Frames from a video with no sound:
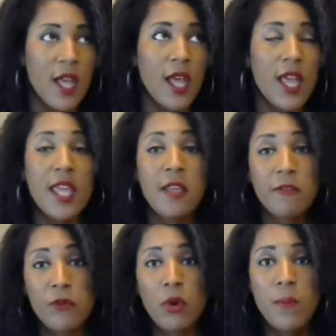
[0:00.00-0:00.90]

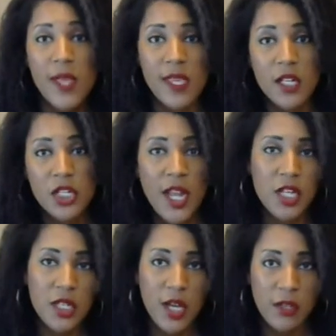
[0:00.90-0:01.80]
if you're making a
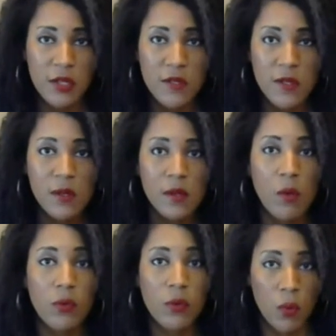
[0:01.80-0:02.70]
change in others
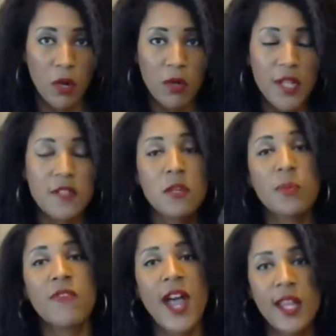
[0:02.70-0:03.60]
or the world and still
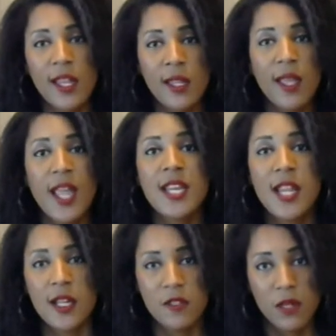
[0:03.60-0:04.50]
providing a
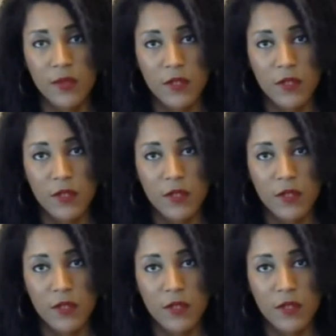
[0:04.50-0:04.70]
needed service for